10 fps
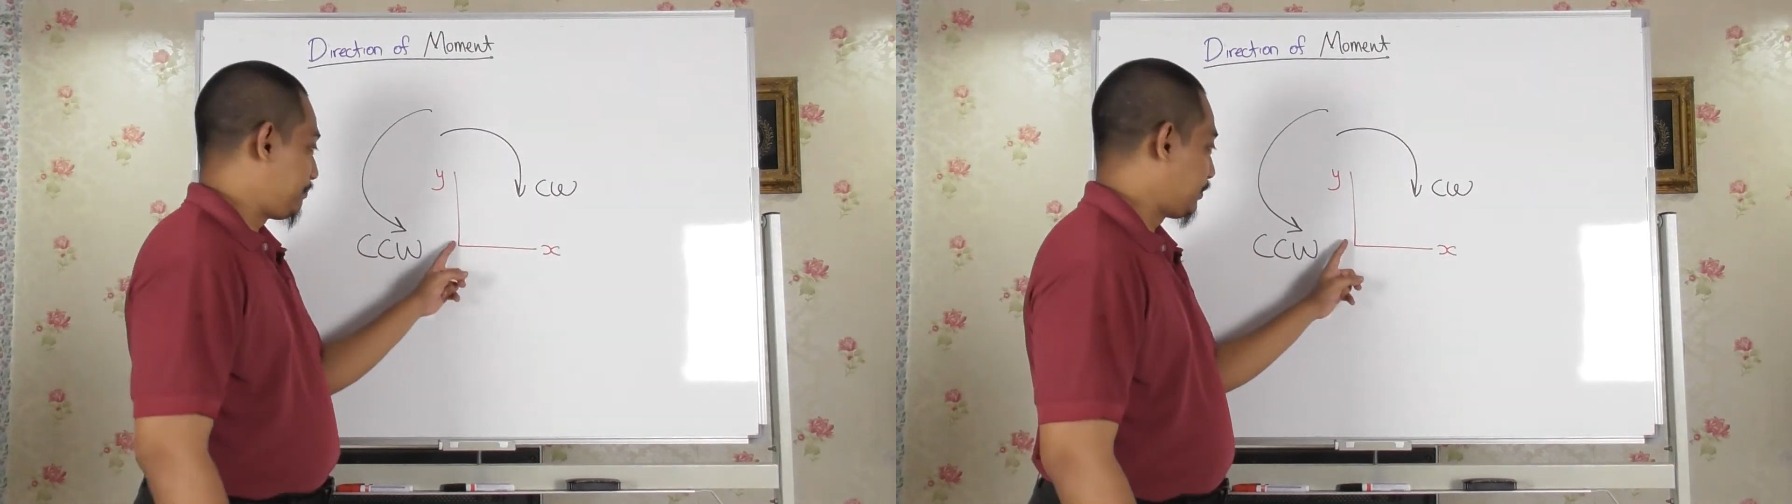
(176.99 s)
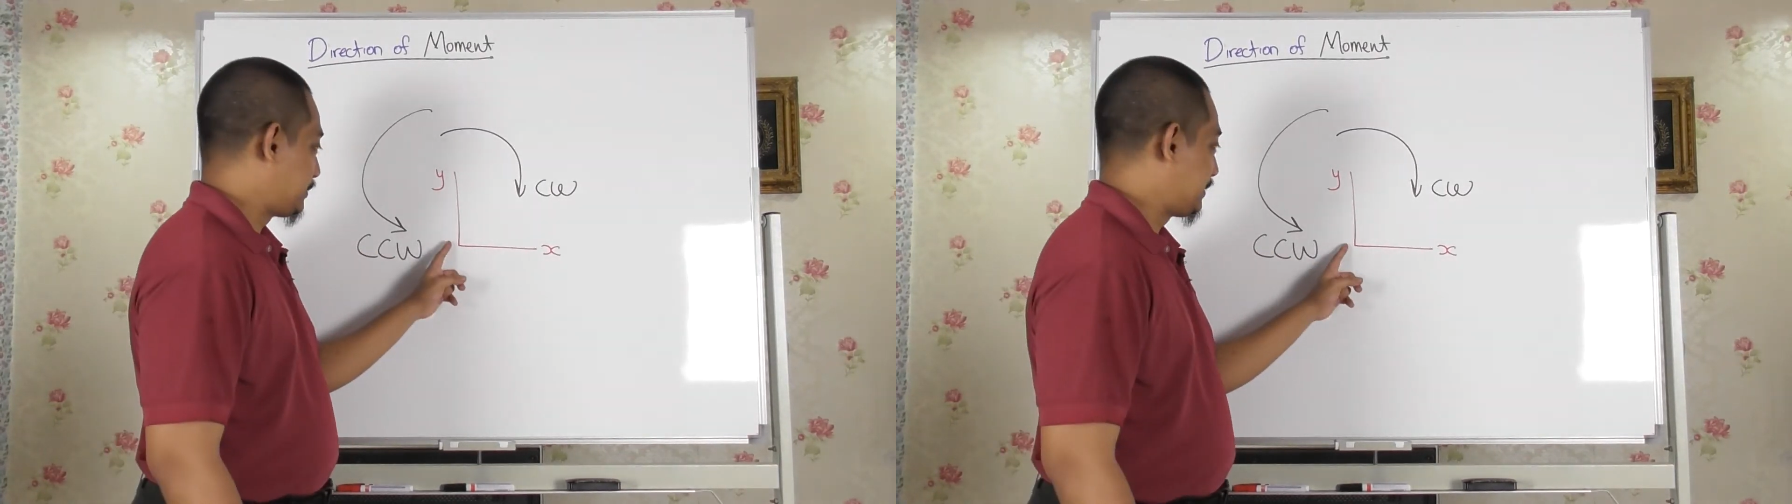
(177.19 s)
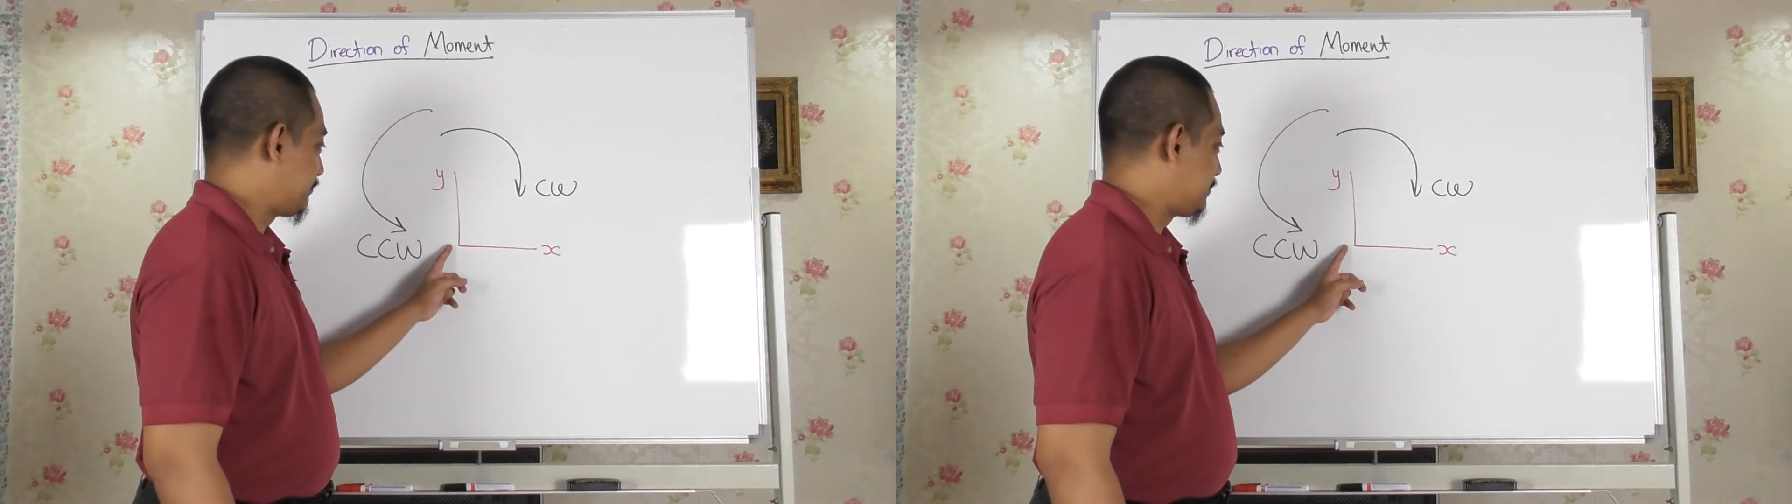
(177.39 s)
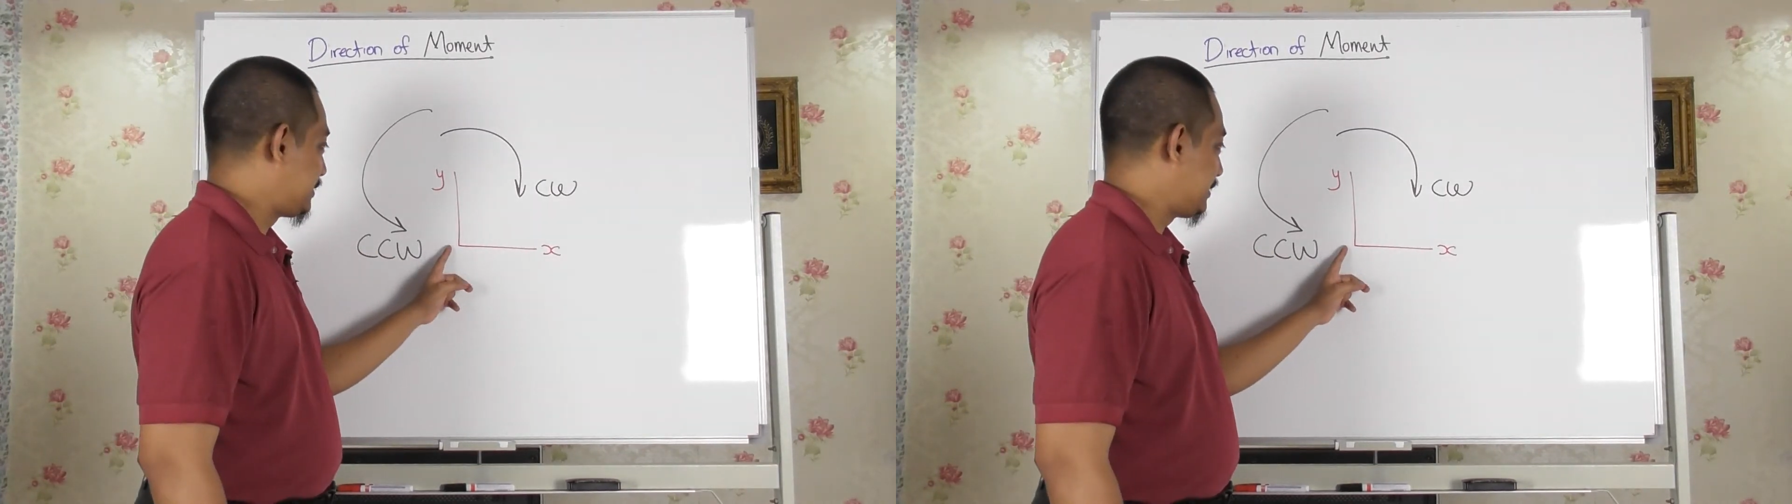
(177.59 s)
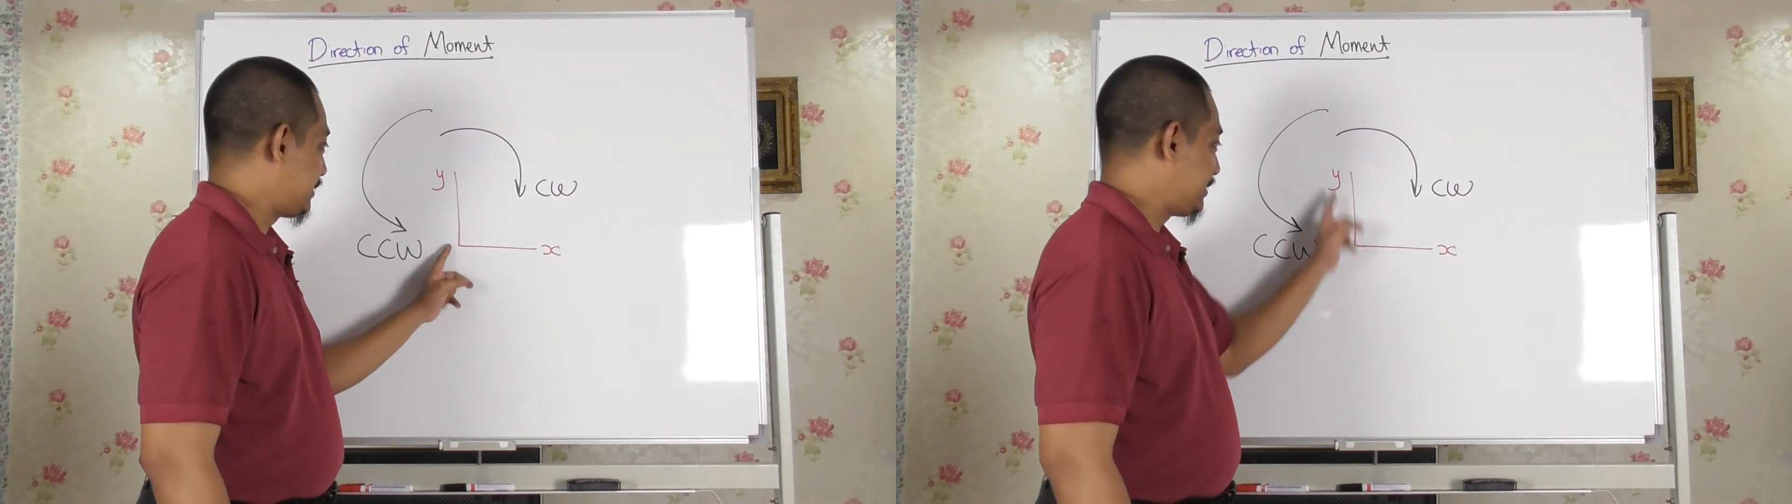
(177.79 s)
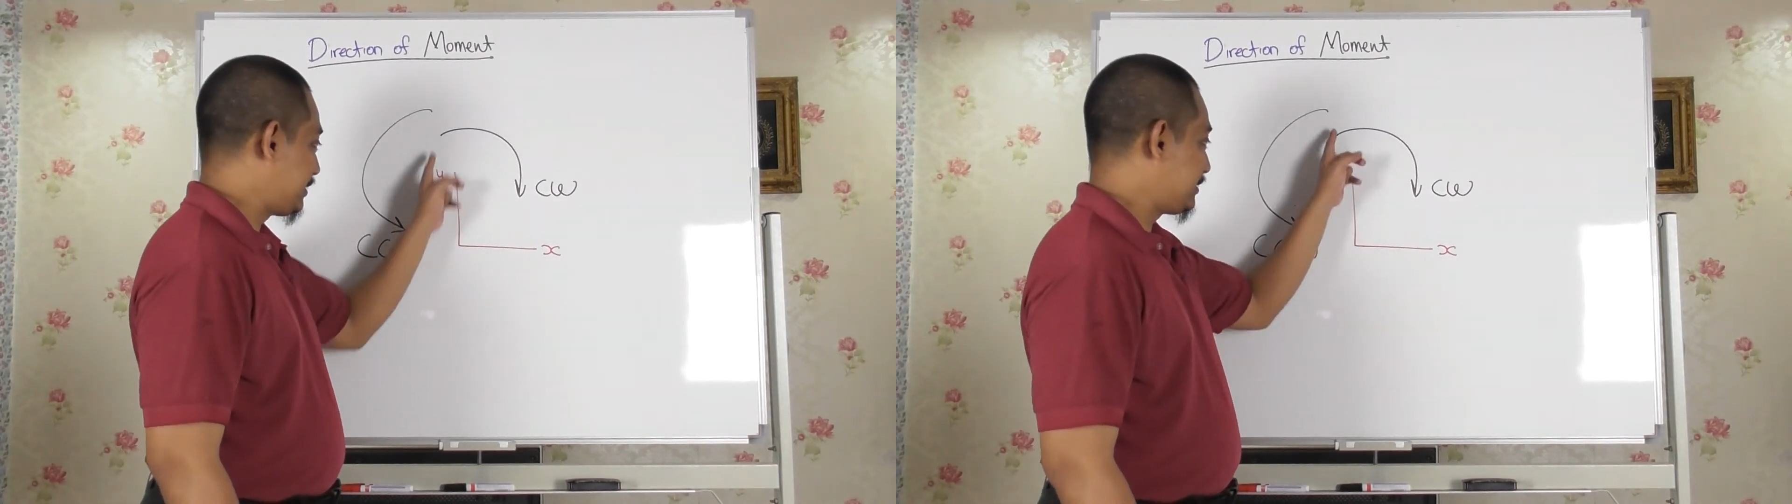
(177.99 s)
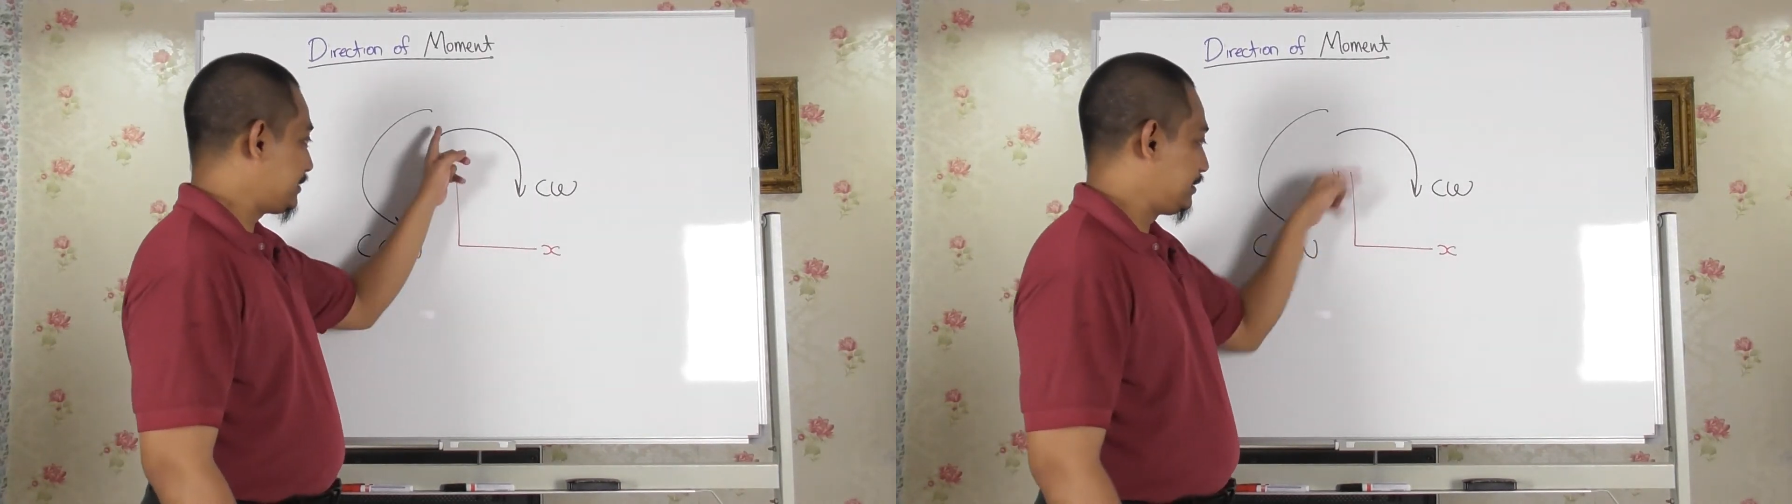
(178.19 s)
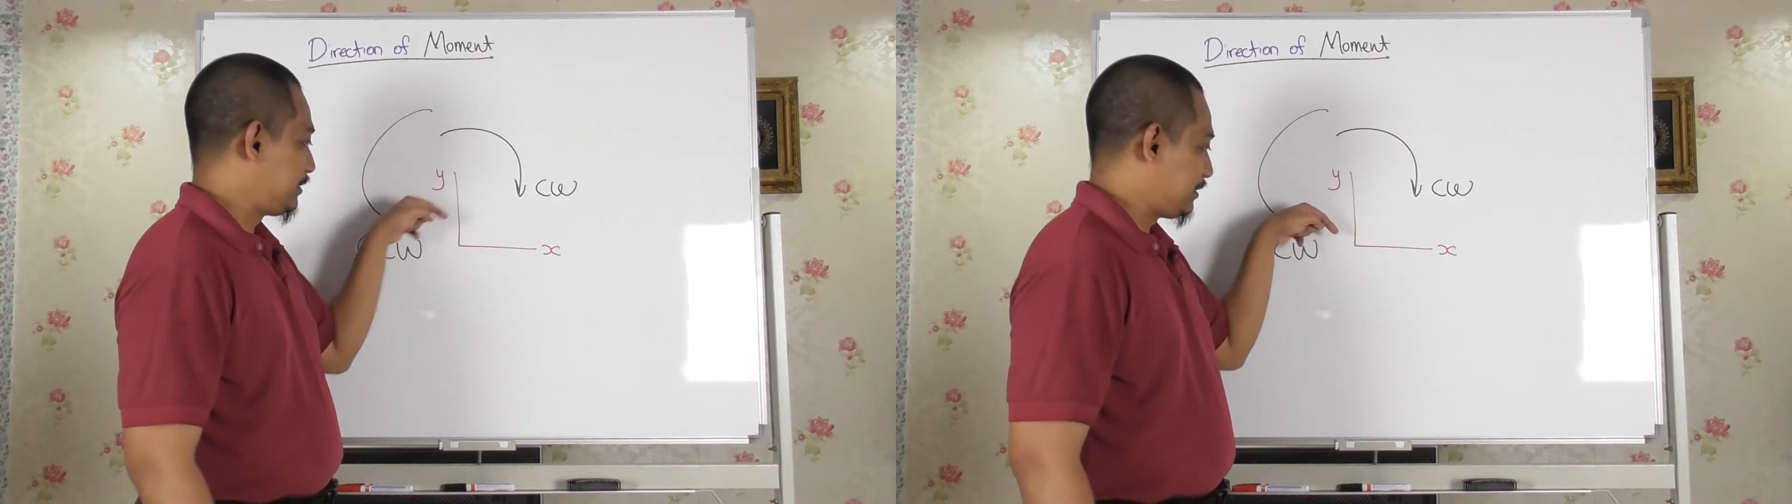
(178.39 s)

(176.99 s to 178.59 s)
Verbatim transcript: Positive j here,